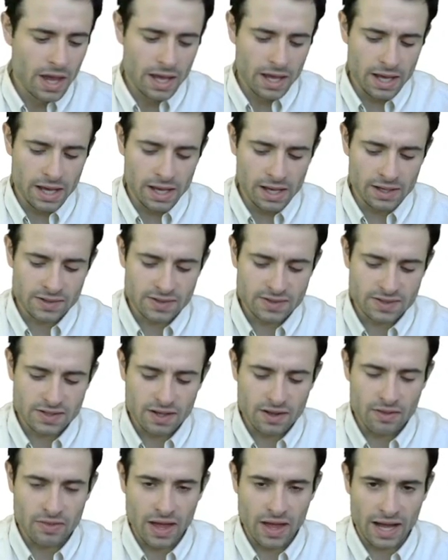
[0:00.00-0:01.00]
is
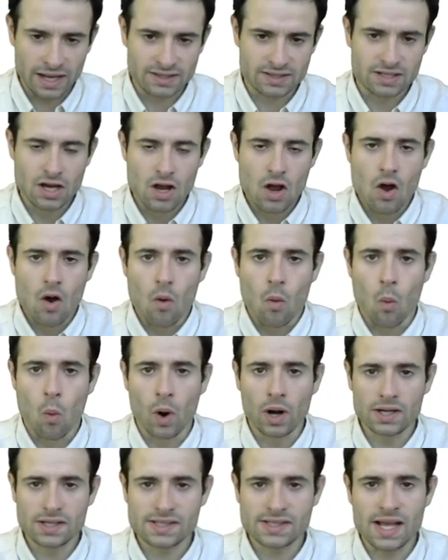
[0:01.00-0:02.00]
that
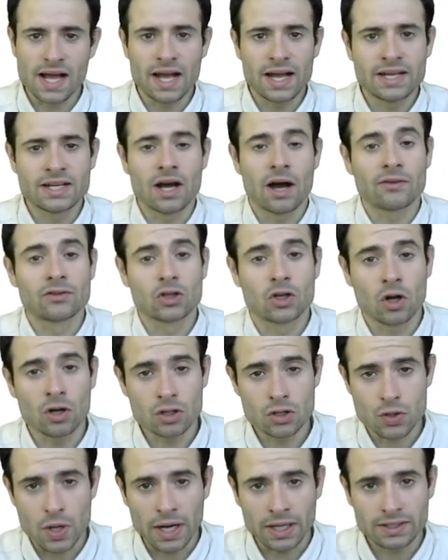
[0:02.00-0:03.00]
one side of the
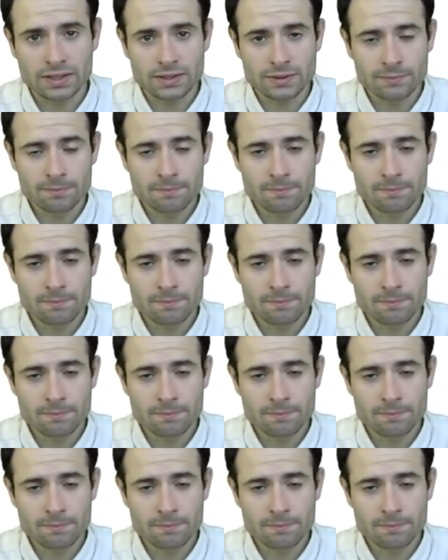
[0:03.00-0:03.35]
contract